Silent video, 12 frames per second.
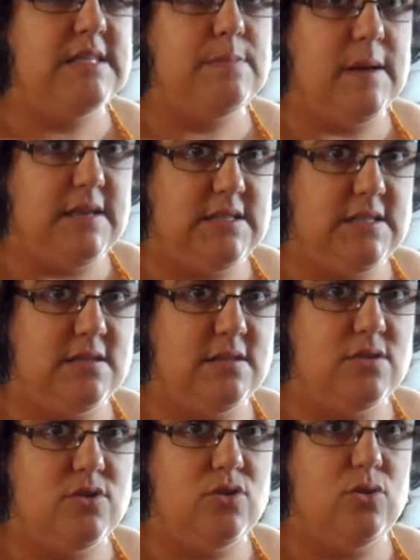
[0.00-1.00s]
spices
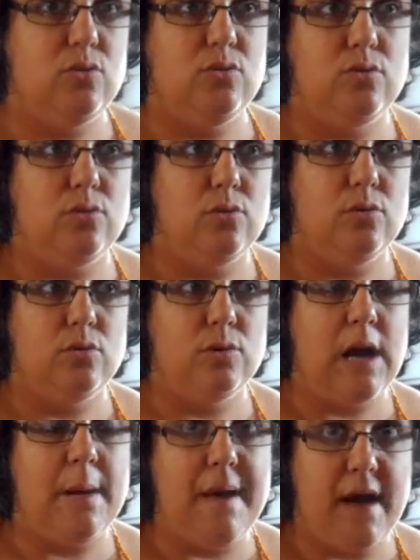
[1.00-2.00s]
to
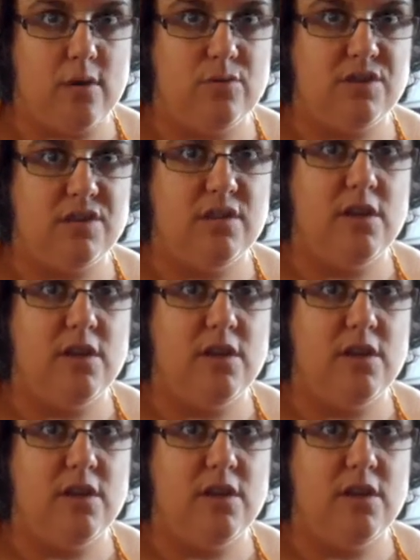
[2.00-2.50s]
come out.